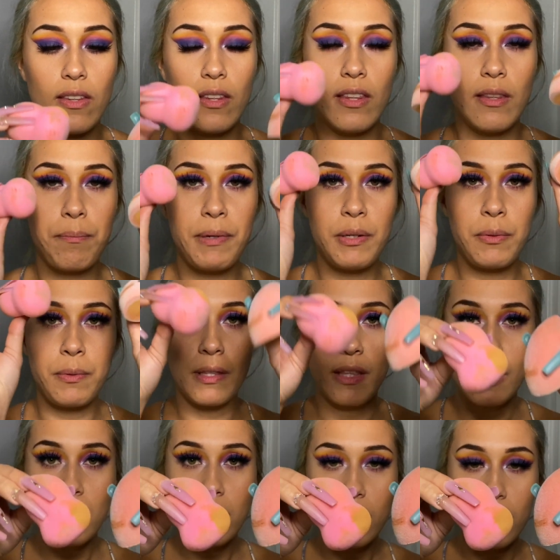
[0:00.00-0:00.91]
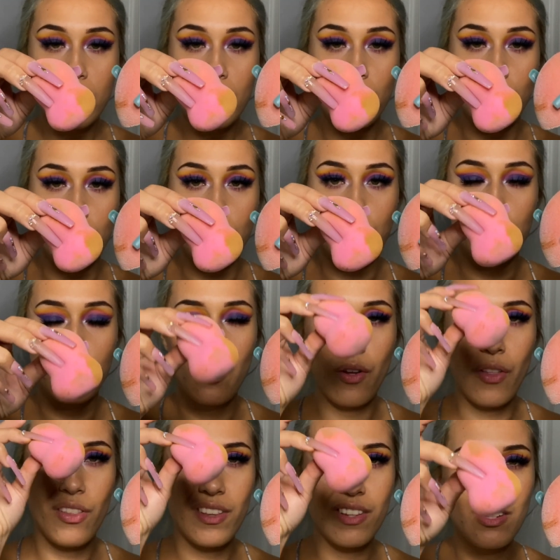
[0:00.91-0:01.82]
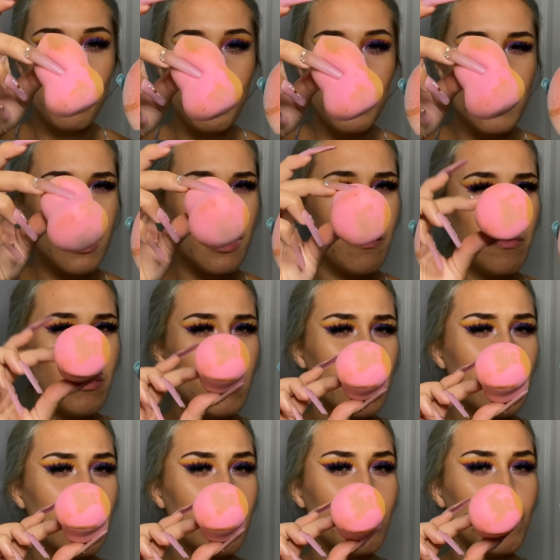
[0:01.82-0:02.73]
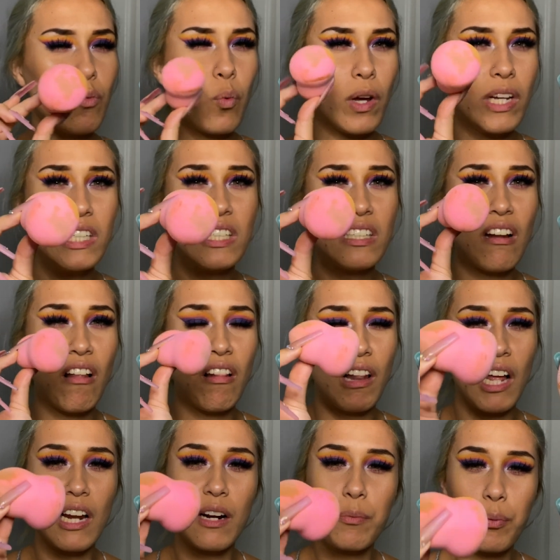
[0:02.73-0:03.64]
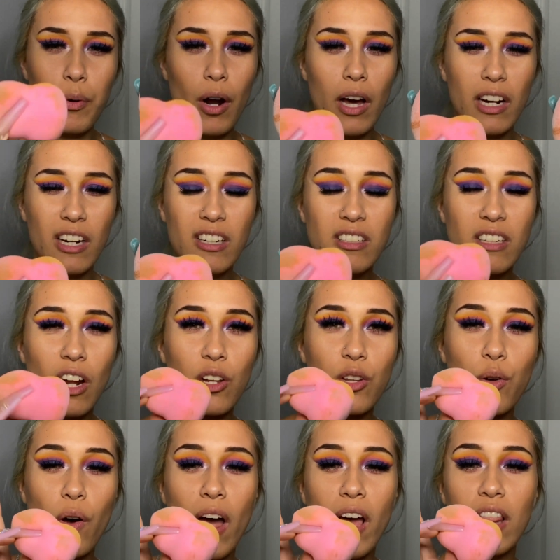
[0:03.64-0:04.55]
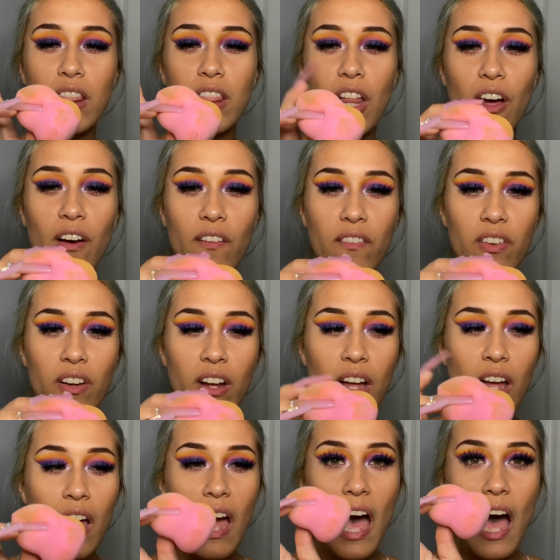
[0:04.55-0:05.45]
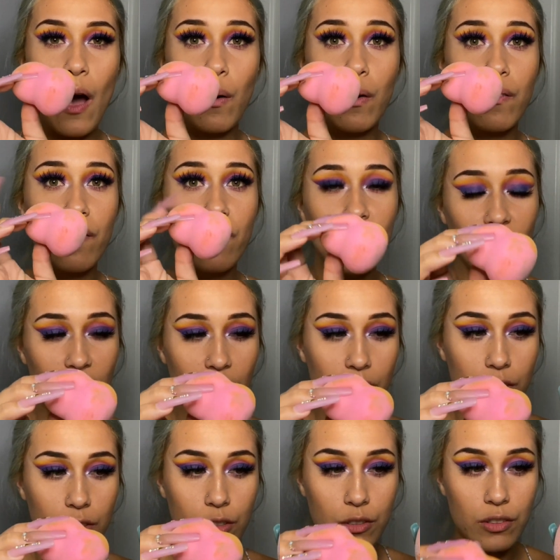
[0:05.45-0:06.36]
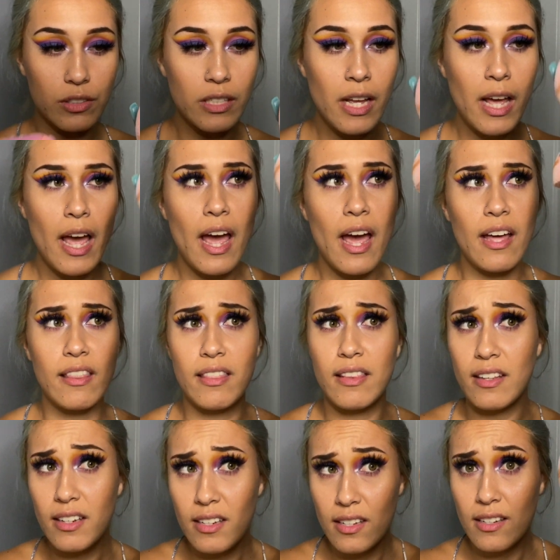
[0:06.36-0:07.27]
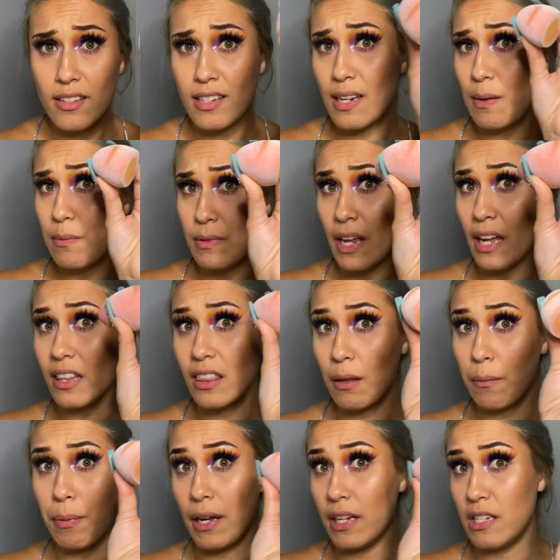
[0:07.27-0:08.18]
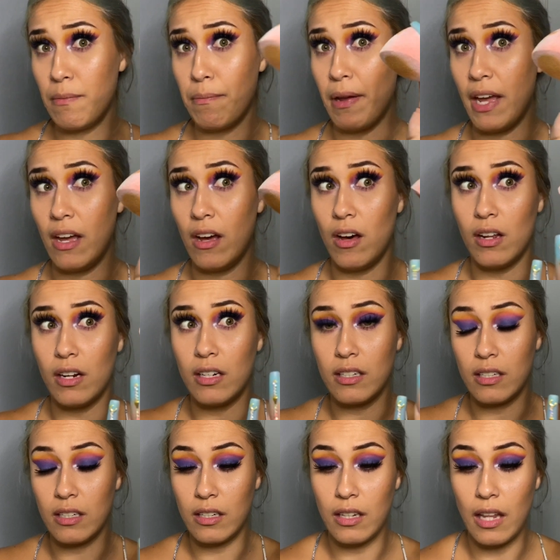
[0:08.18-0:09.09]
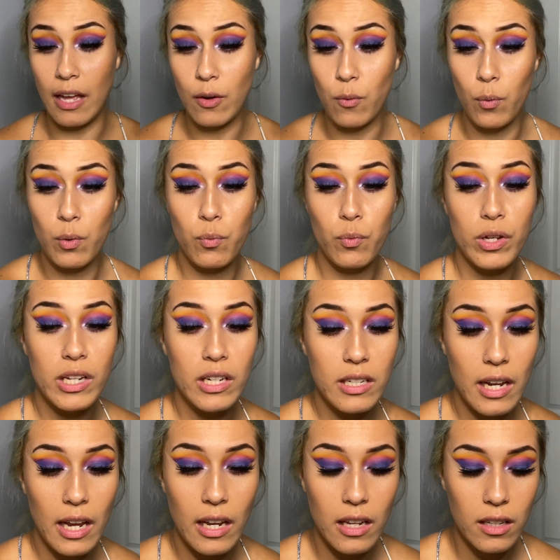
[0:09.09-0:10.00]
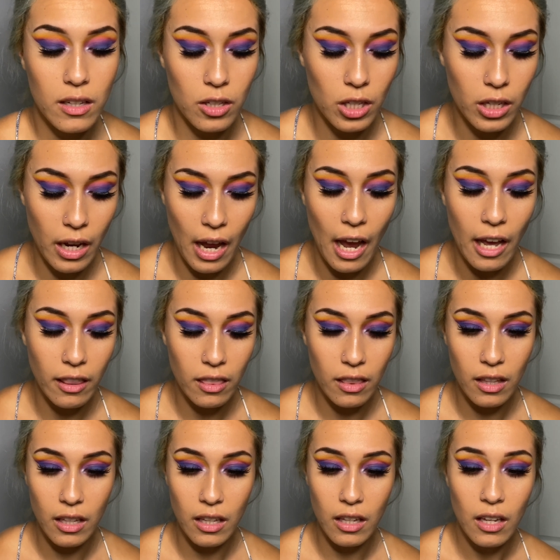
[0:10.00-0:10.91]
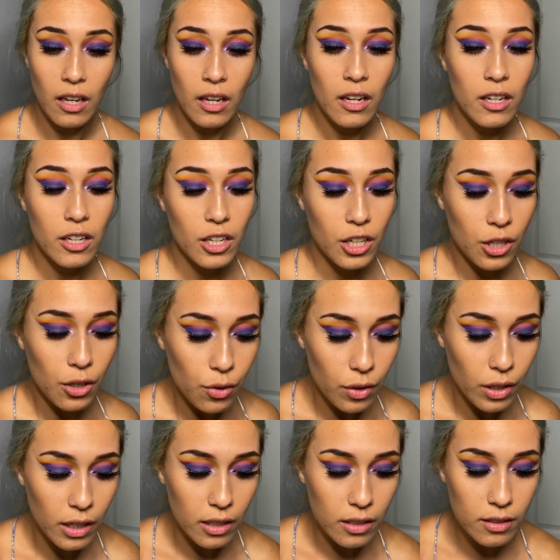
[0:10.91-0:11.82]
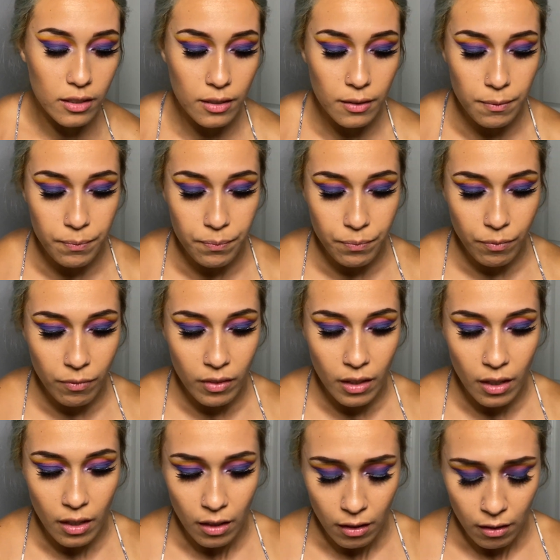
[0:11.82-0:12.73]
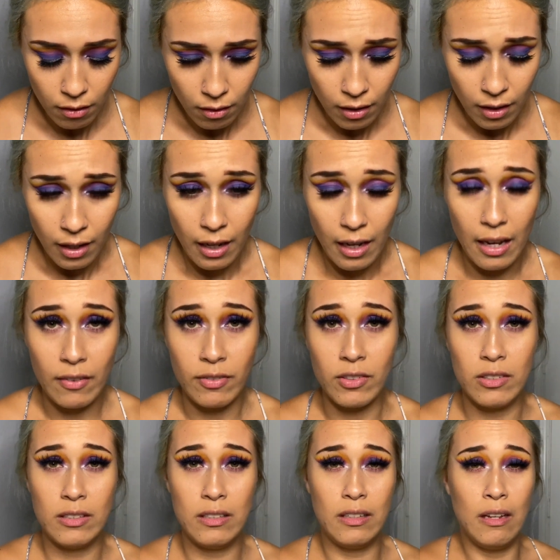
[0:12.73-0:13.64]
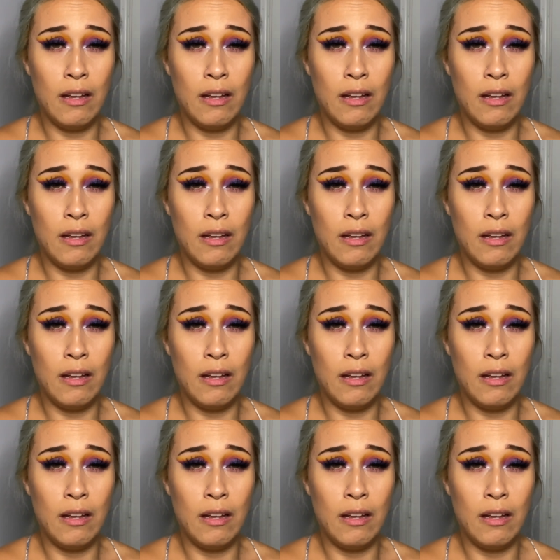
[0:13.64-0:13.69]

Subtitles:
between these two, this one seems to waste a lot of product, although I love how it feels, and this seems like the best bet, honestly. Like, when we take a look at the Cuties, I have to see,